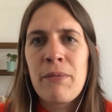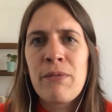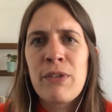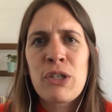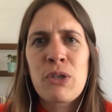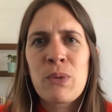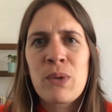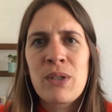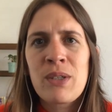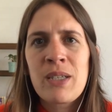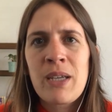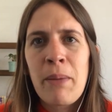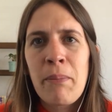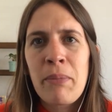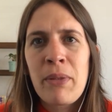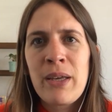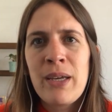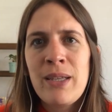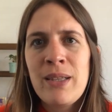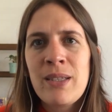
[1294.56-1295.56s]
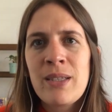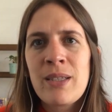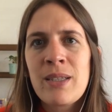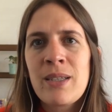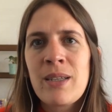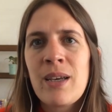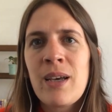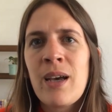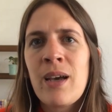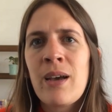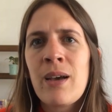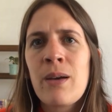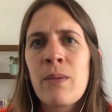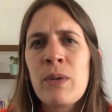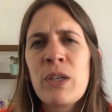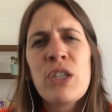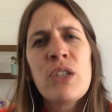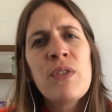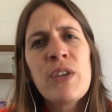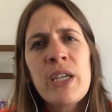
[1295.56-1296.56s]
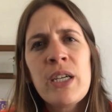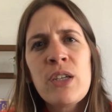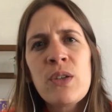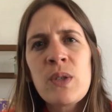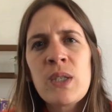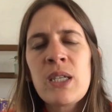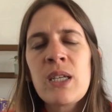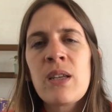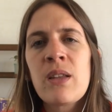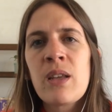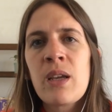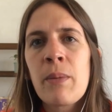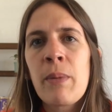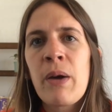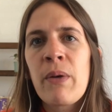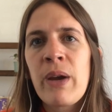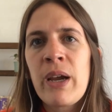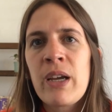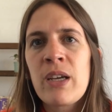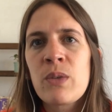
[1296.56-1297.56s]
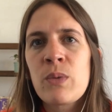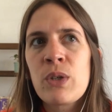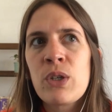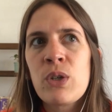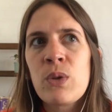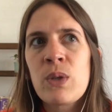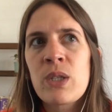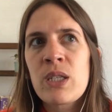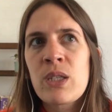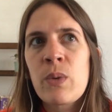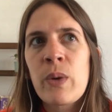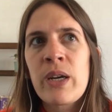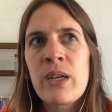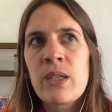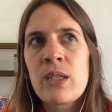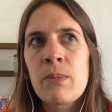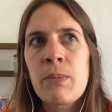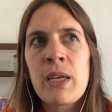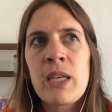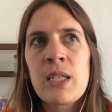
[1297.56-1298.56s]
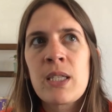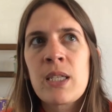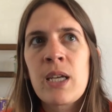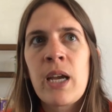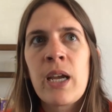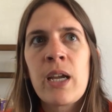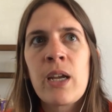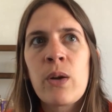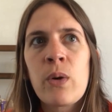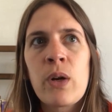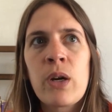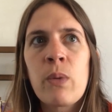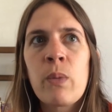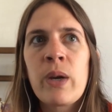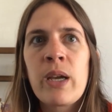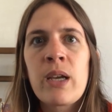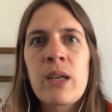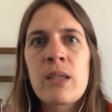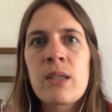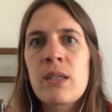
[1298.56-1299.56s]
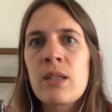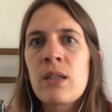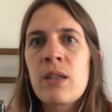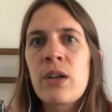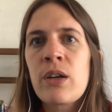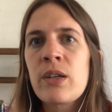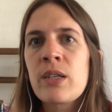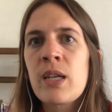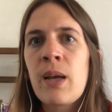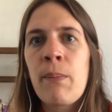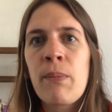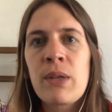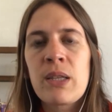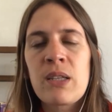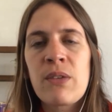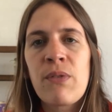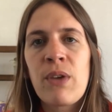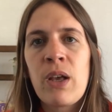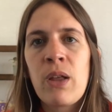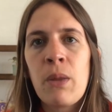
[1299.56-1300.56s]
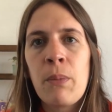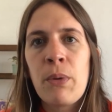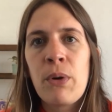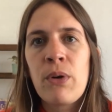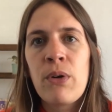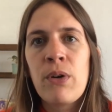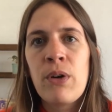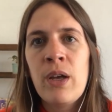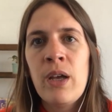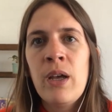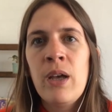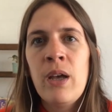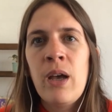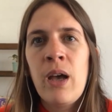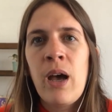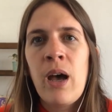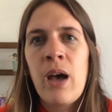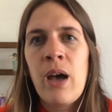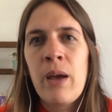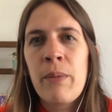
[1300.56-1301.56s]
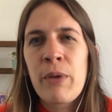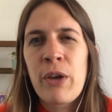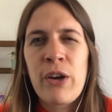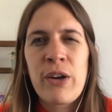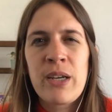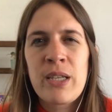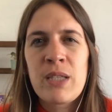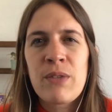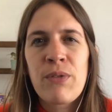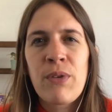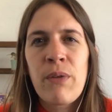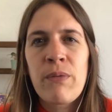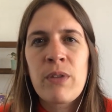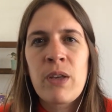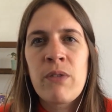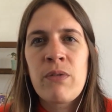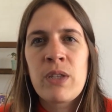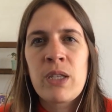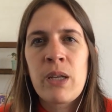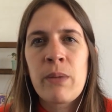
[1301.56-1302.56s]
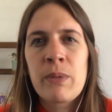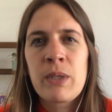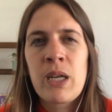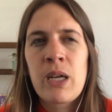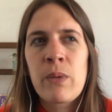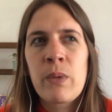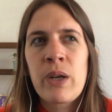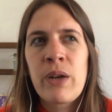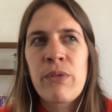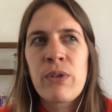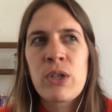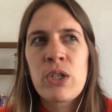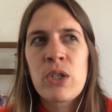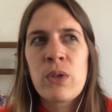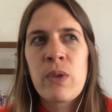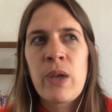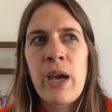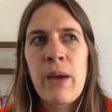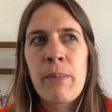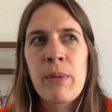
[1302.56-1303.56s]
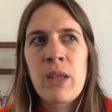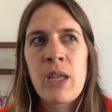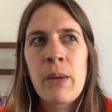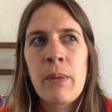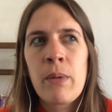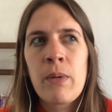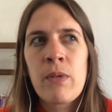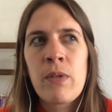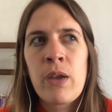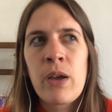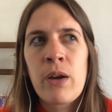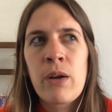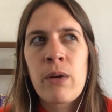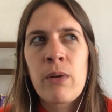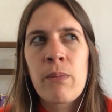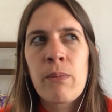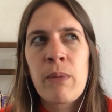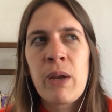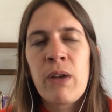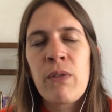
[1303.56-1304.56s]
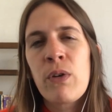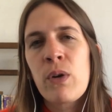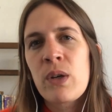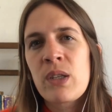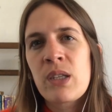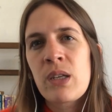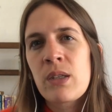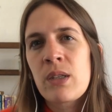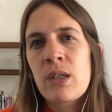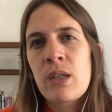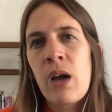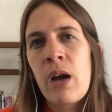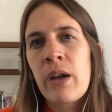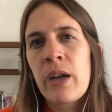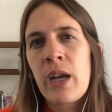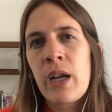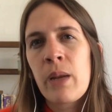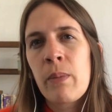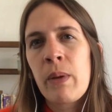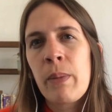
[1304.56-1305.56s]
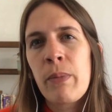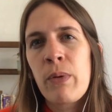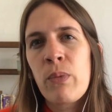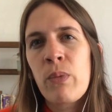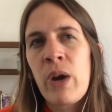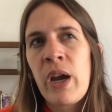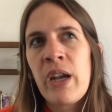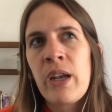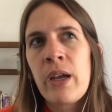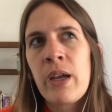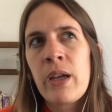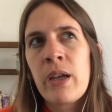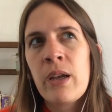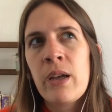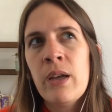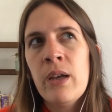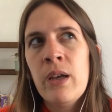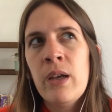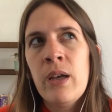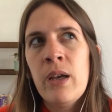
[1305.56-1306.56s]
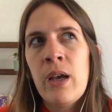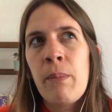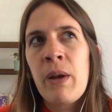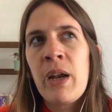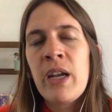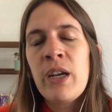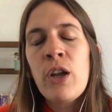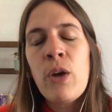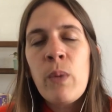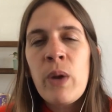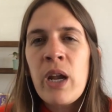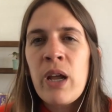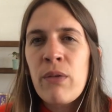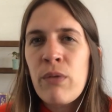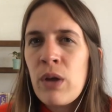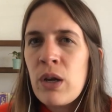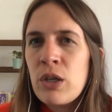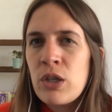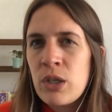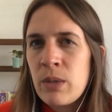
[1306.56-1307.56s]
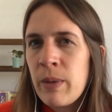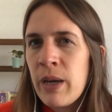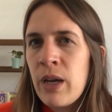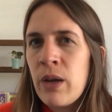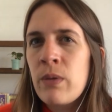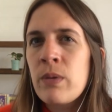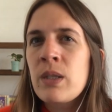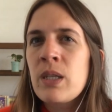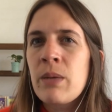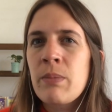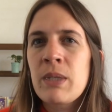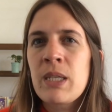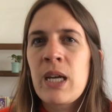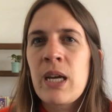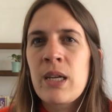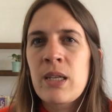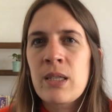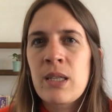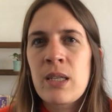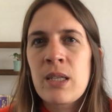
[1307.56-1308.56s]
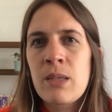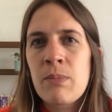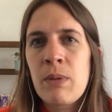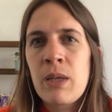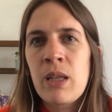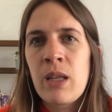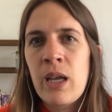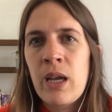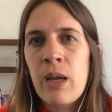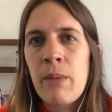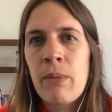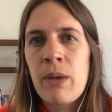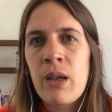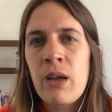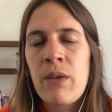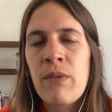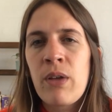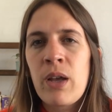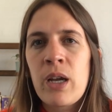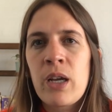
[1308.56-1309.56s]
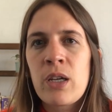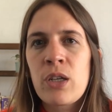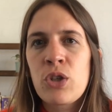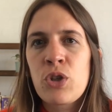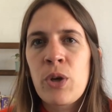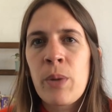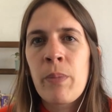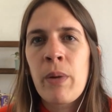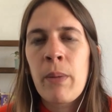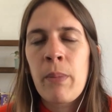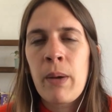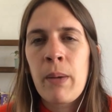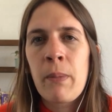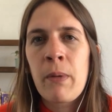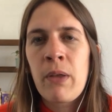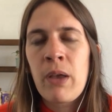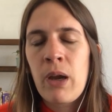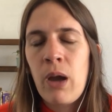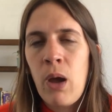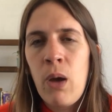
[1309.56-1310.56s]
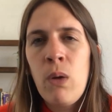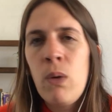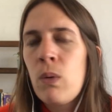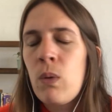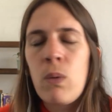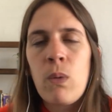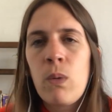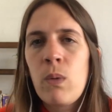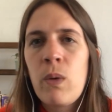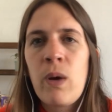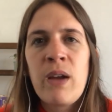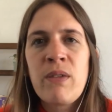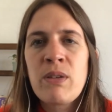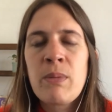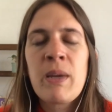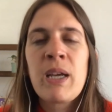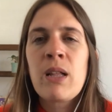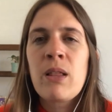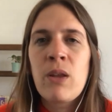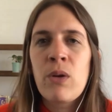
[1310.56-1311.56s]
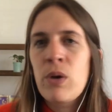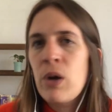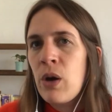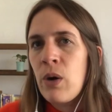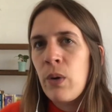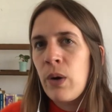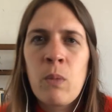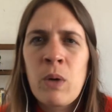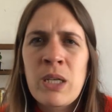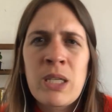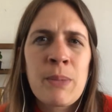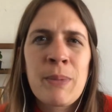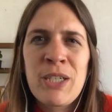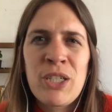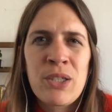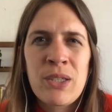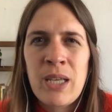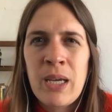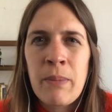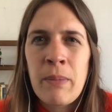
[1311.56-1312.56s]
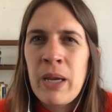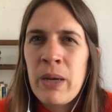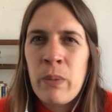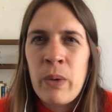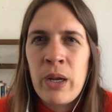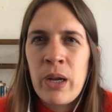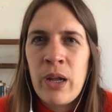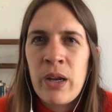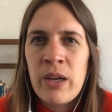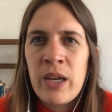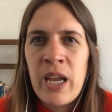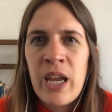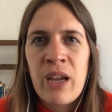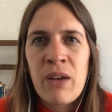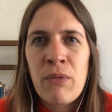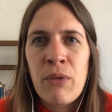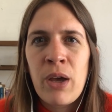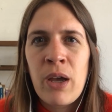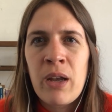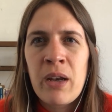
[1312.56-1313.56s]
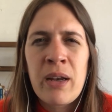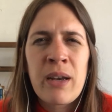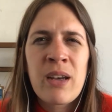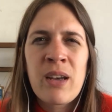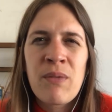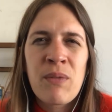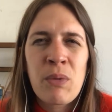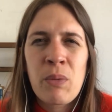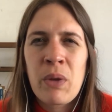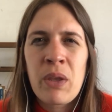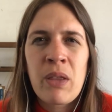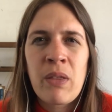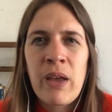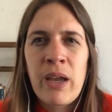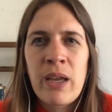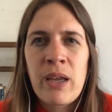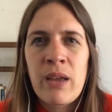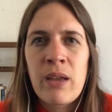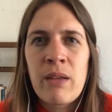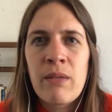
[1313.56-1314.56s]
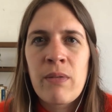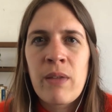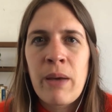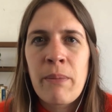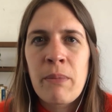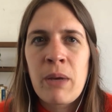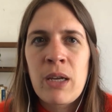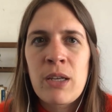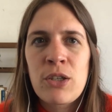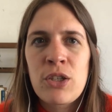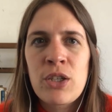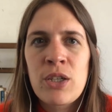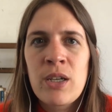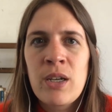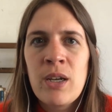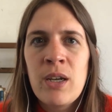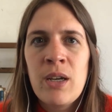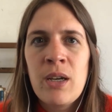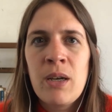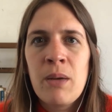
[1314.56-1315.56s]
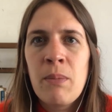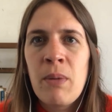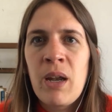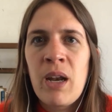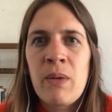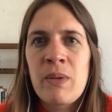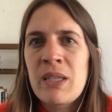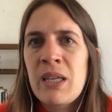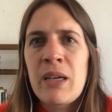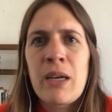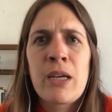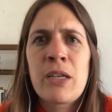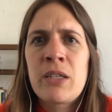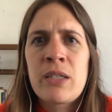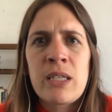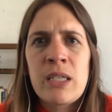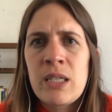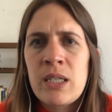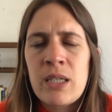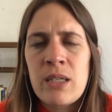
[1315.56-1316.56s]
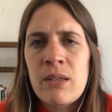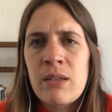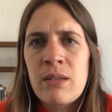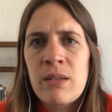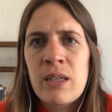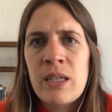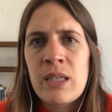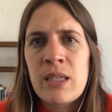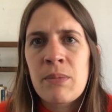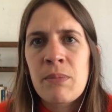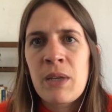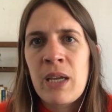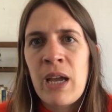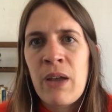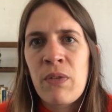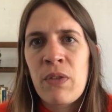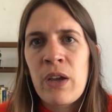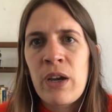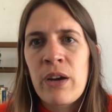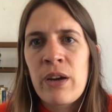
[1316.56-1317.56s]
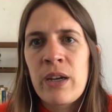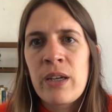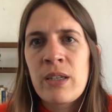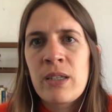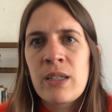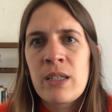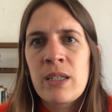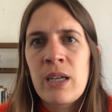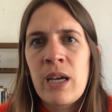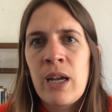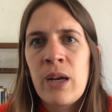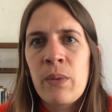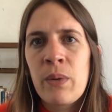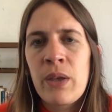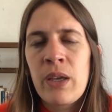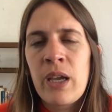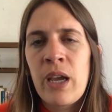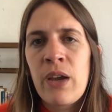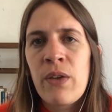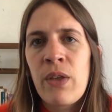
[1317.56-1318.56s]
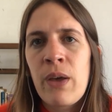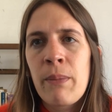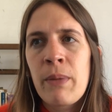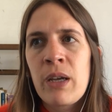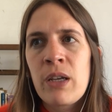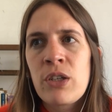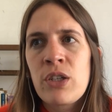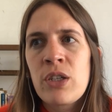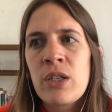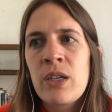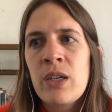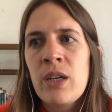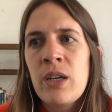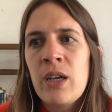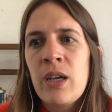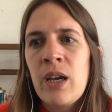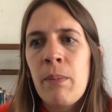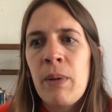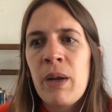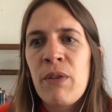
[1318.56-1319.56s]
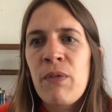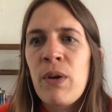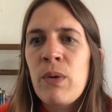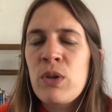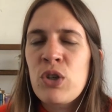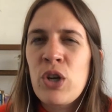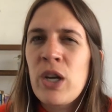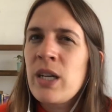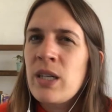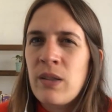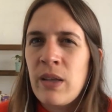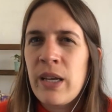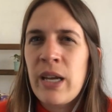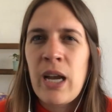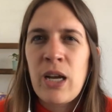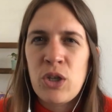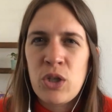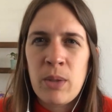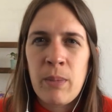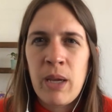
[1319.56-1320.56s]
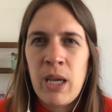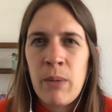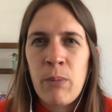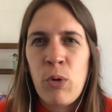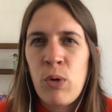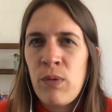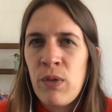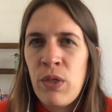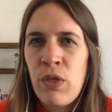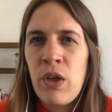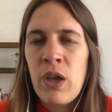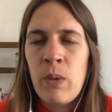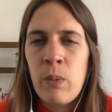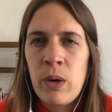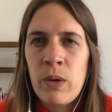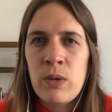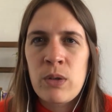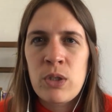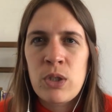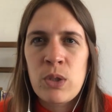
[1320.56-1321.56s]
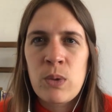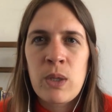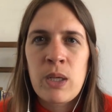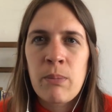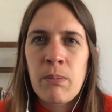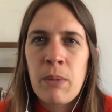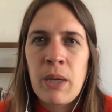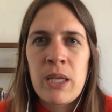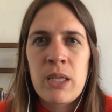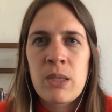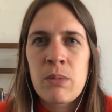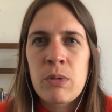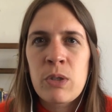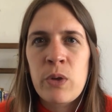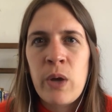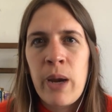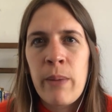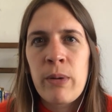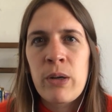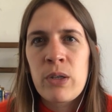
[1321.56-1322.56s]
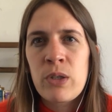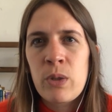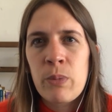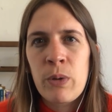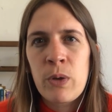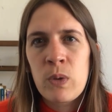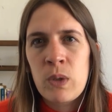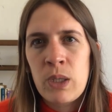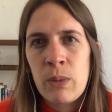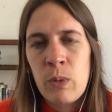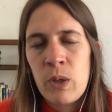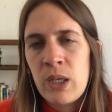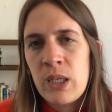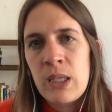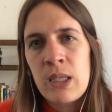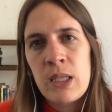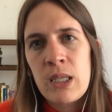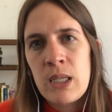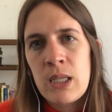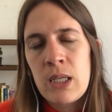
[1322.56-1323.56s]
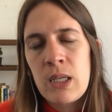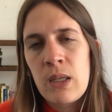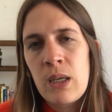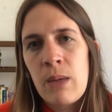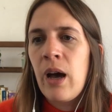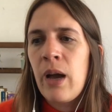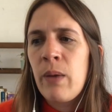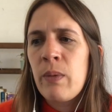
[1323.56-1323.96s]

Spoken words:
visual templates, which is very interesting to think about, right? Because when you do a Squarespace site or a Wix, there are templates available. I'm curious if Substack would ever do that, but their main focus is on getting people writing. But I know when I've launched my own Substacks, that's been like a bit of like a trip up. I'd be like, oh, I have to make a logo. One time I just like made one on Canva and I didn't even really like it that much. But I was like, I just need to get something out there and I don't really care that much. But if I was trying to like actually make it more of a thing where I was doing paid subscribers or posting more consistently,